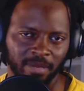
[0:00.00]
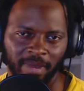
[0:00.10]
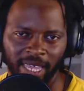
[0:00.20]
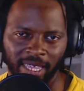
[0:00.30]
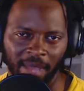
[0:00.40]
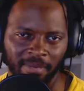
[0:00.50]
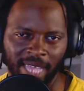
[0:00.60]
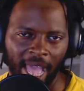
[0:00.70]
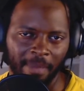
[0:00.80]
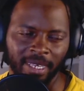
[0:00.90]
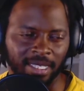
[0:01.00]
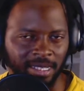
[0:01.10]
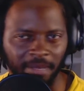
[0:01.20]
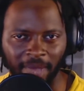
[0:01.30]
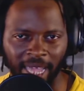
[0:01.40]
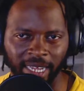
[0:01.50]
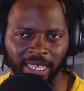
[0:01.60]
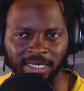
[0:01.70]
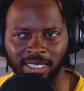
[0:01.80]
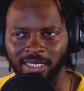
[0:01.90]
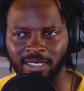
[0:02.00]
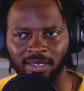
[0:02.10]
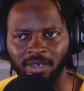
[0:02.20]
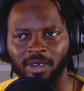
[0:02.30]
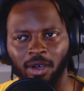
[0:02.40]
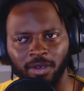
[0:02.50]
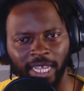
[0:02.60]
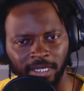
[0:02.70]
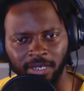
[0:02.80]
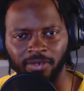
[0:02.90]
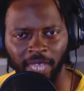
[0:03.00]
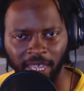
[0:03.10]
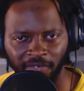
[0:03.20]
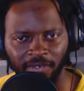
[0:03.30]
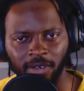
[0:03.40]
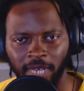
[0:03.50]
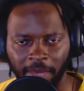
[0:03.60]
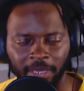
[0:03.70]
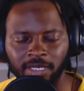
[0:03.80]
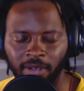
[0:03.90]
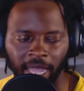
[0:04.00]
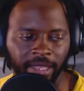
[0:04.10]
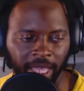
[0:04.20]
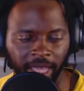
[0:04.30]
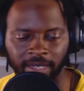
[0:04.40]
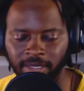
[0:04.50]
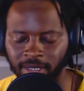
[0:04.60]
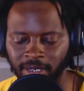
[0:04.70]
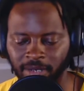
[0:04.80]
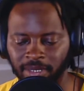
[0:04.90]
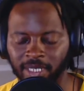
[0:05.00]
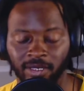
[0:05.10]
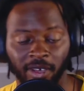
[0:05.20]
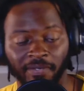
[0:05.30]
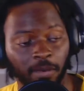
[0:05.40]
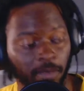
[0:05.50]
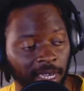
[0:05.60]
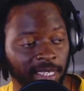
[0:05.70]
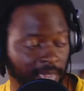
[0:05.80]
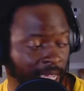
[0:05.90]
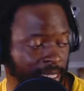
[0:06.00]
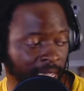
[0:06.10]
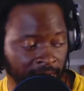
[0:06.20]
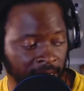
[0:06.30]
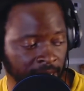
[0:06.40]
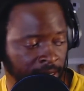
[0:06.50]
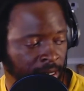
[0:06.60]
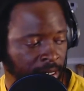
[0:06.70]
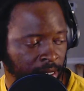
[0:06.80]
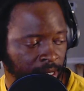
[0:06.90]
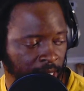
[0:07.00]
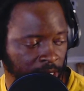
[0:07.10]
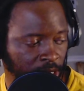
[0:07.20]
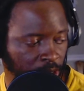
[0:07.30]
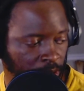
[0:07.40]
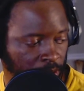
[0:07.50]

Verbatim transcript: Like, I'm copying somebody. It's just, you know, oh, that's a creative flow. Let me try that. You know what I'm saying? So if it was like that, then it's cool.